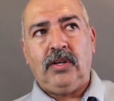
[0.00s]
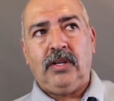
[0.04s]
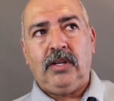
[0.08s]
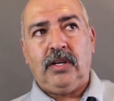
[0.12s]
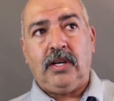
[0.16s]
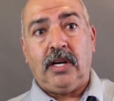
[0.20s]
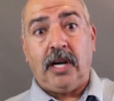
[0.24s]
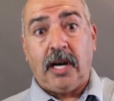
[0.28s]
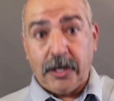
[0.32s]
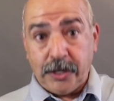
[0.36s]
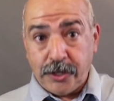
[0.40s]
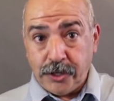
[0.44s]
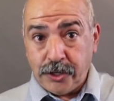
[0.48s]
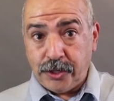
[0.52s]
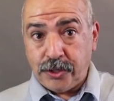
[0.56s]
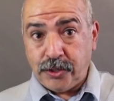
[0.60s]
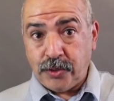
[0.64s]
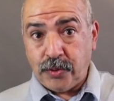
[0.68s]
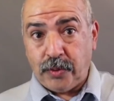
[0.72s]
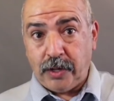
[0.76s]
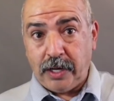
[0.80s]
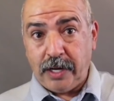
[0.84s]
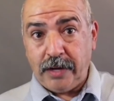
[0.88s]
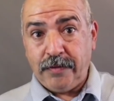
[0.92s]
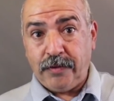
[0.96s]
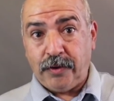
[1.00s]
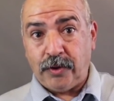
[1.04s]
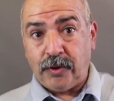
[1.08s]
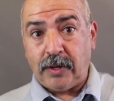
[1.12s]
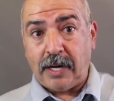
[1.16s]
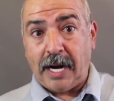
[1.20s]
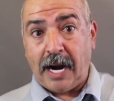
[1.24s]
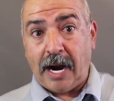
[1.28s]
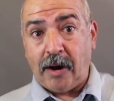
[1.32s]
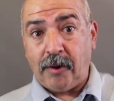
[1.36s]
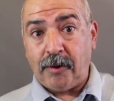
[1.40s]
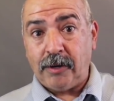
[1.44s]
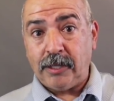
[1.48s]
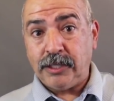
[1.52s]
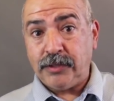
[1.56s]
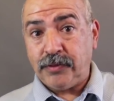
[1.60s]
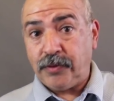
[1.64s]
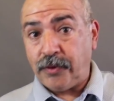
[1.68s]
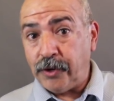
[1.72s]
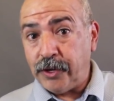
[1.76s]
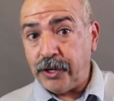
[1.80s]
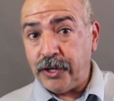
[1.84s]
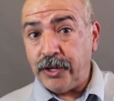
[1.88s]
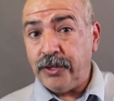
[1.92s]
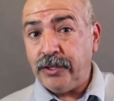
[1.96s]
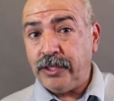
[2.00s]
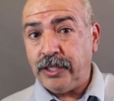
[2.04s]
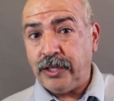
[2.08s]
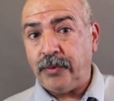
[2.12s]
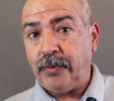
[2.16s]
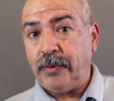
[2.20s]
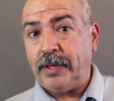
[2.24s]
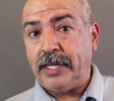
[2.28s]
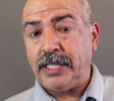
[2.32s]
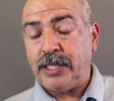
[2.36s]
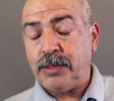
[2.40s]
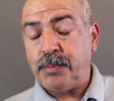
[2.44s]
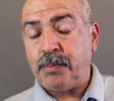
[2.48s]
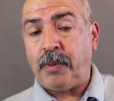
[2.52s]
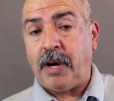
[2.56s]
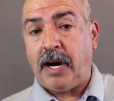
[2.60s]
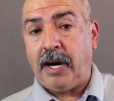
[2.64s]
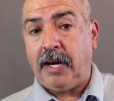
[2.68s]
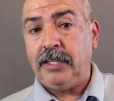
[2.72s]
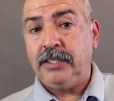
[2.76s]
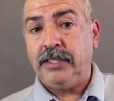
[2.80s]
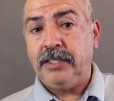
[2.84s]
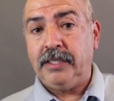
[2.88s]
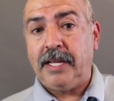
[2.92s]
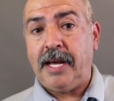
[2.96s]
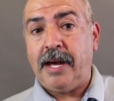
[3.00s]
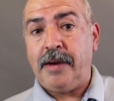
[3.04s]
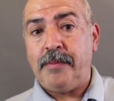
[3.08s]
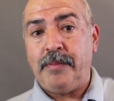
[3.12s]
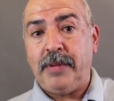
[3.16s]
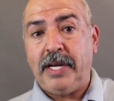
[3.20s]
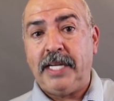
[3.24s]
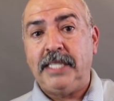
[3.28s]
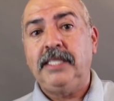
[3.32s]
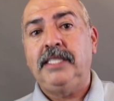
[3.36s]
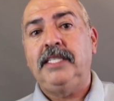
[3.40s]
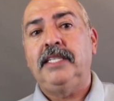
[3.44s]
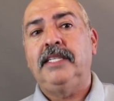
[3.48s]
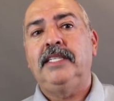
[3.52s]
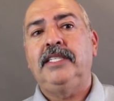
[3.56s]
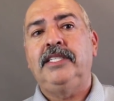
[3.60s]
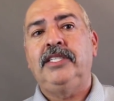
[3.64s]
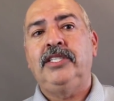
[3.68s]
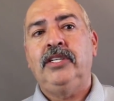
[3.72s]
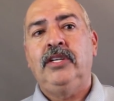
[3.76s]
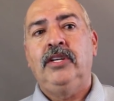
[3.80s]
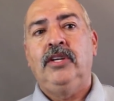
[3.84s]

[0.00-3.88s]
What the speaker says: under 24 hours for you to respond to that message,